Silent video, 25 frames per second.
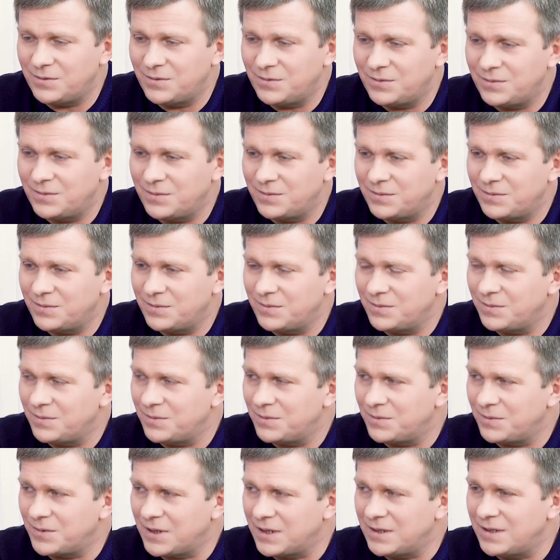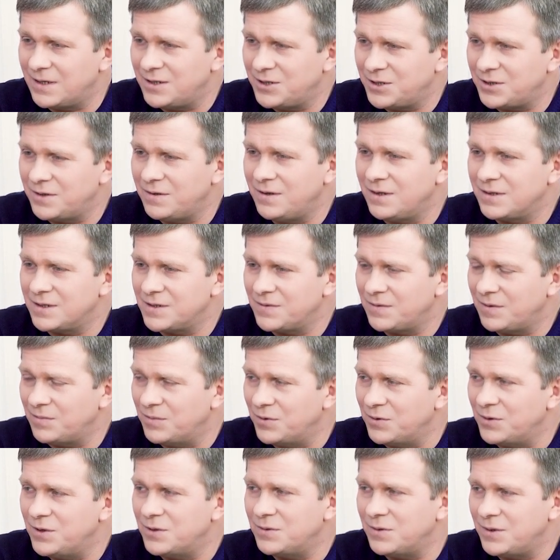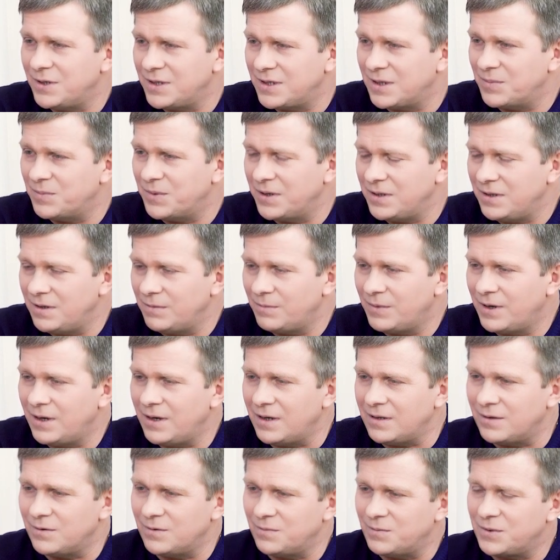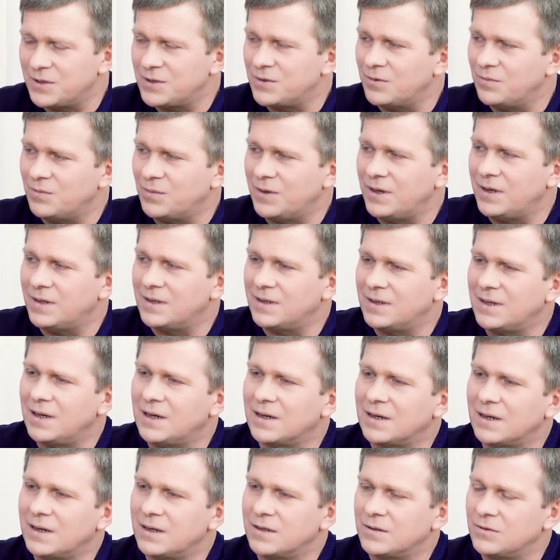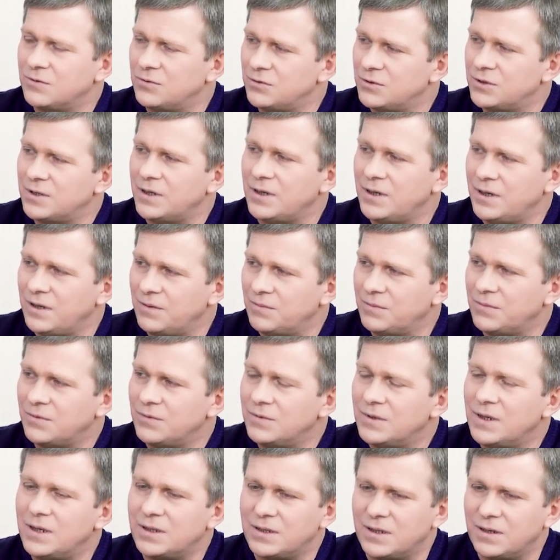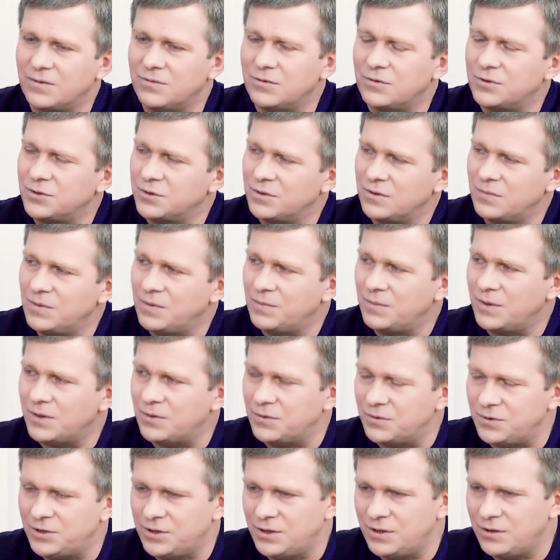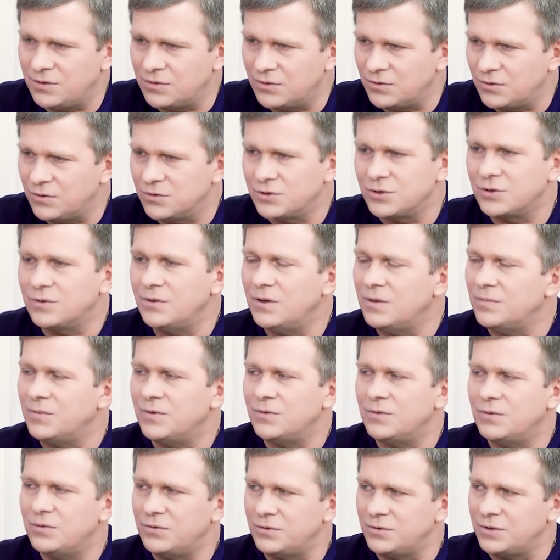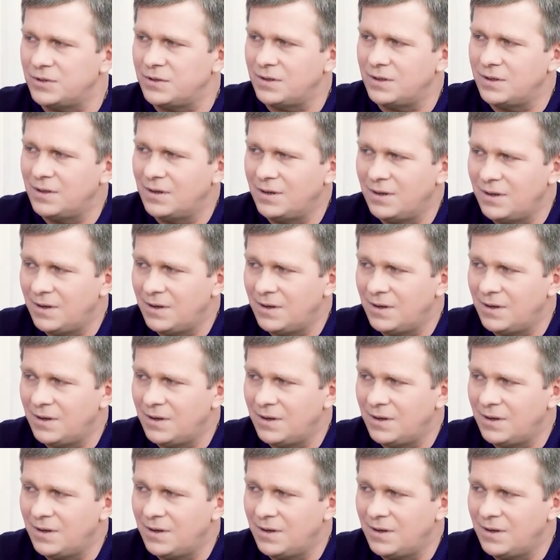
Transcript: when a person is free, He understands that. He does what he needs to do in order to get what he wants. But when a person